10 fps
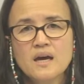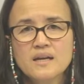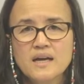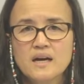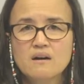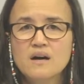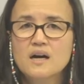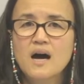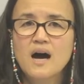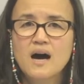Now,
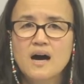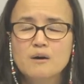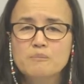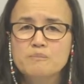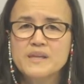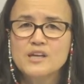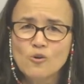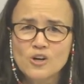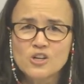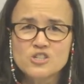in
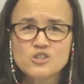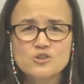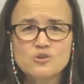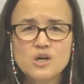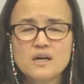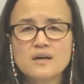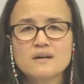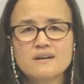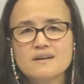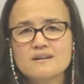order to
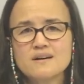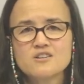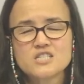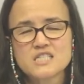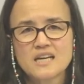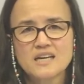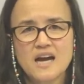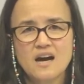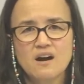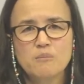understand
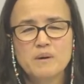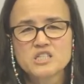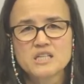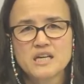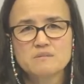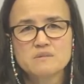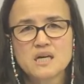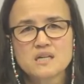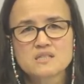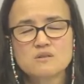how botulinum
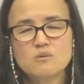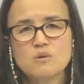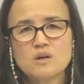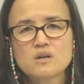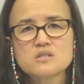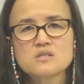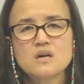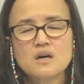toxin works